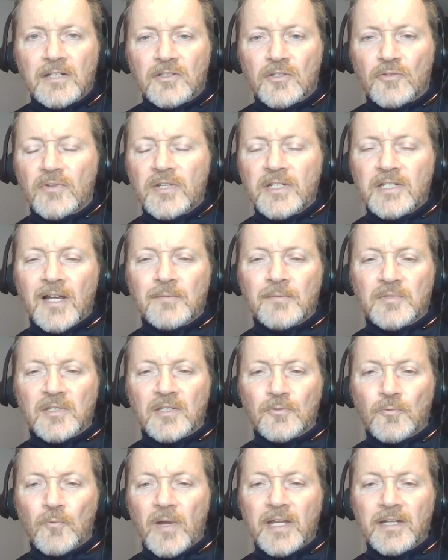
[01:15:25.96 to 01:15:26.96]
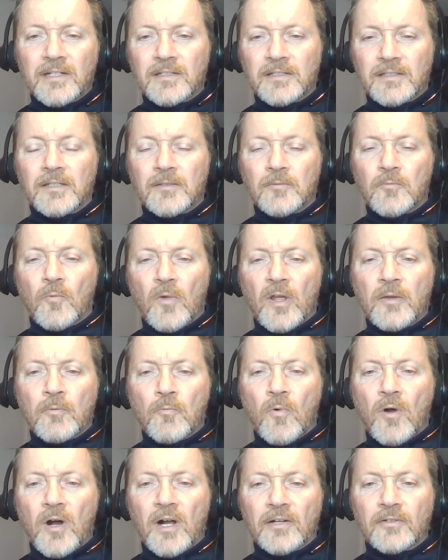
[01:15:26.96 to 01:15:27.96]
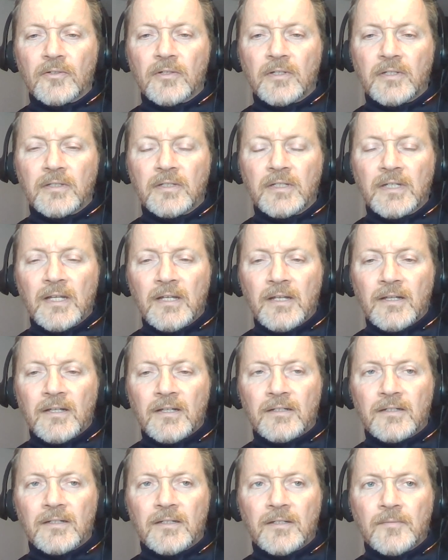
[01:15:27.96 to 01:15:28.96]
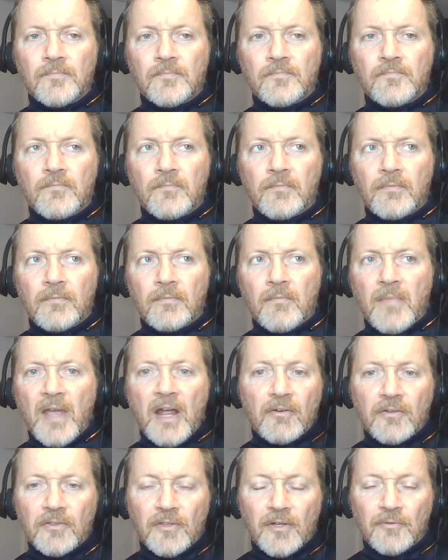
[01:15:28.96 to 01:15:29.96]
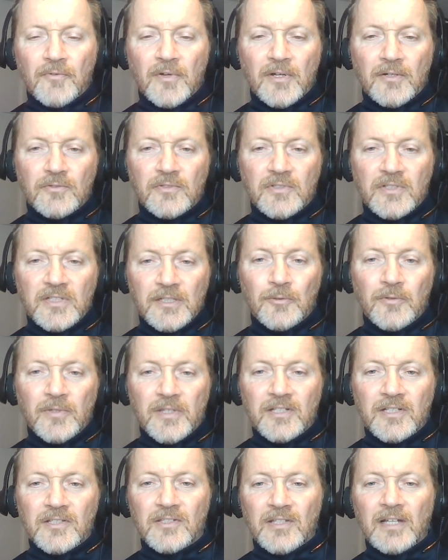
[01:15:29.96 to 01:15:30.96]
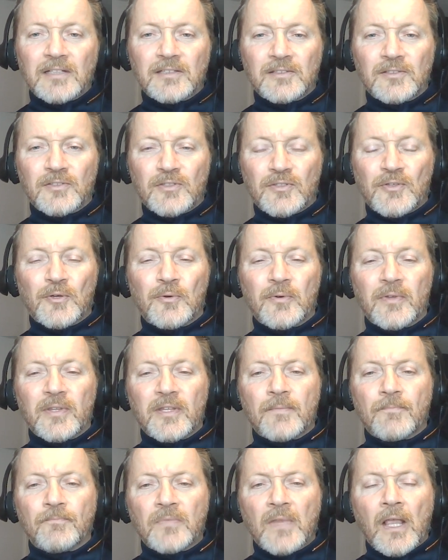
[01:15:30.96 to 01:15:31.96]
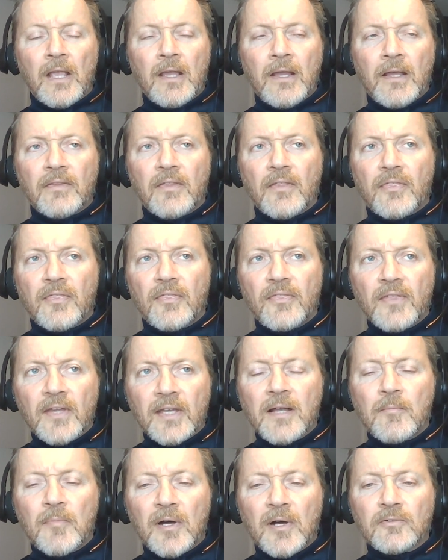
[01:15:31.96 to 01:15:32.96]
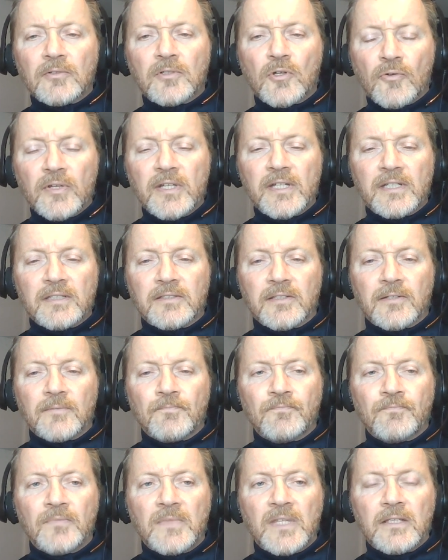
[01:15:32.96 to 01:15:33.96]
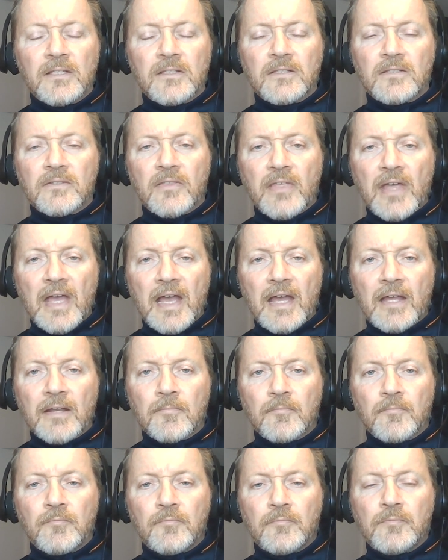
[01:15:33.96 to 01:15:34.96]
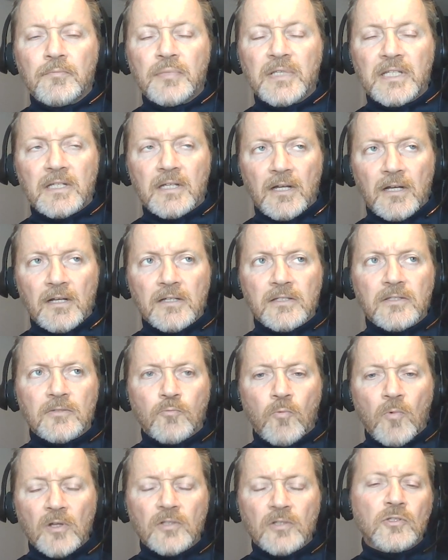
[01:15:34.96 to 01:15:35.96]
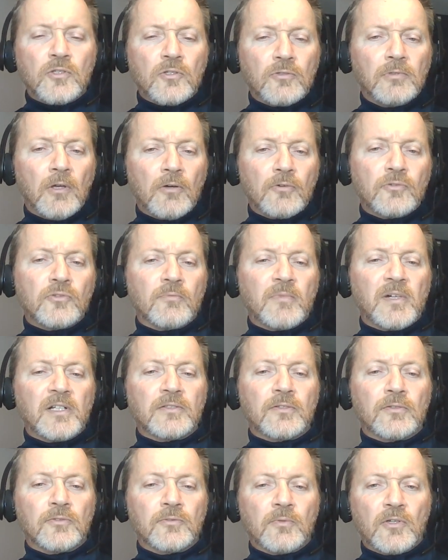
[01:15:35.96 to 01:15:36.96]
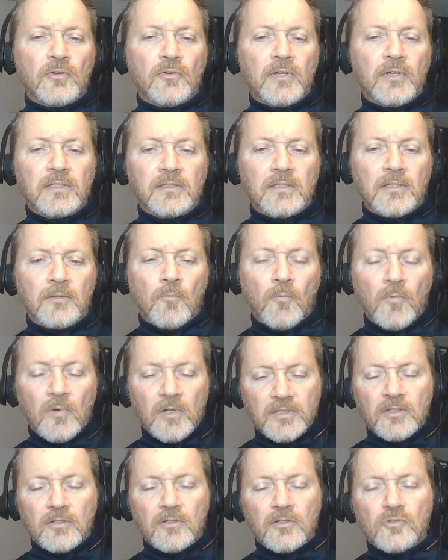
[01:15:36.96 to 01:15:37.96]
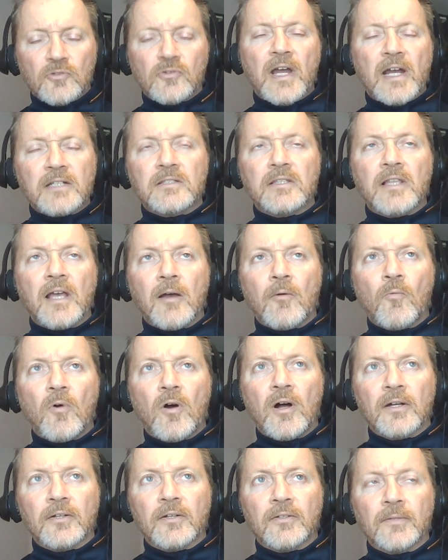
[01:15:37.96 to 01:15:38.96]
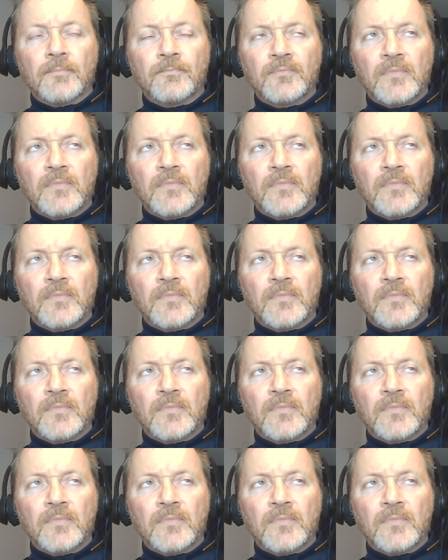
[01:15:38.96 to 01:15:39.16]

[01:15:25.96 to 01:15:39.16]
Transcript: three times its weight in in, in water, and um, marathon runners deal with it, cyclists deal with it. The thing about creatine is that because once you load your muscles with creatine, once it attracts that water,